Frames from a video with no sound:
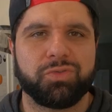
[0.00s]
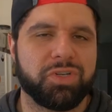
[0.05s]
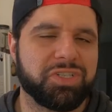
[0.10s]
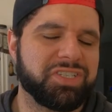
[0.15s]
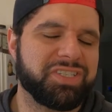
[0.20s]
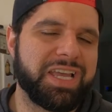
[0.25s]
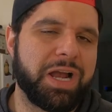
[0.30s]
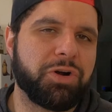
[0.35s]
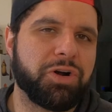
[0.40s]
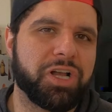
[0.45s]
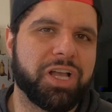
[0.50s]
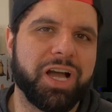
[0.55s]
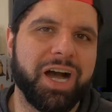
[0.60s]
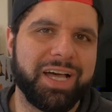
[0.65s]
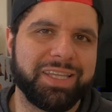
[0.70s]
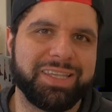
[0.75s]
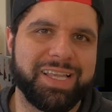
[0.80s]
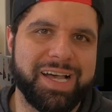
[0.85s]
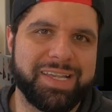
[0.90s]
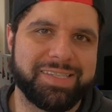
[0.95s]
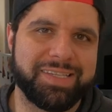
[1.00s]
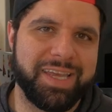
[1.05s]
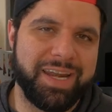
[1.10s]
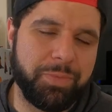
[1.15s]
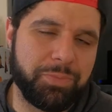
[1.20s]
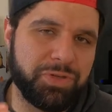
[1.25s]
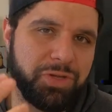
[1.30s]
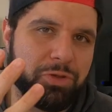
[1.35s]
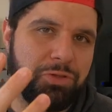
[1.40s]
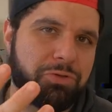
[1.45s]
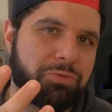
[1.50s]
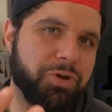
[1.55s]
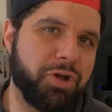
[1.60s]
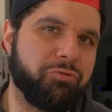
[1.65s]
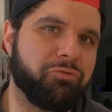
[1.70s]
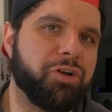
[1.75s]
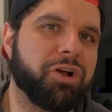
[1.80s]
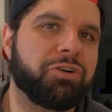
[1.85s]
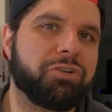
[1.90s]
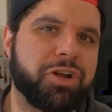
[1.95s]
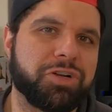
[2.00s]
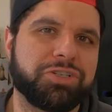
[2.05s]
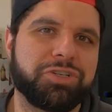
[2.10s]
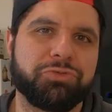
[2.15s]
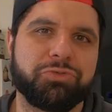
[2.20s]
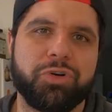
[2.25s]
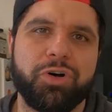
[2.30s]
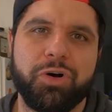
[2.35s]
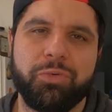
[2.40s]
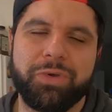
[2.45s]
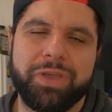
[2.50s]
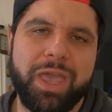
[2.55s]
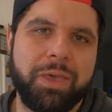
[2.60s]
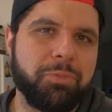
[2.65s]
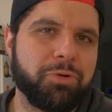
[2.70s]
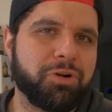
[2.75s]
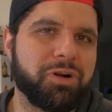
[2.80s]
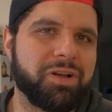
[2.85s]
So watching Tower of God last night, episode 3 over on Crunchyroll, we came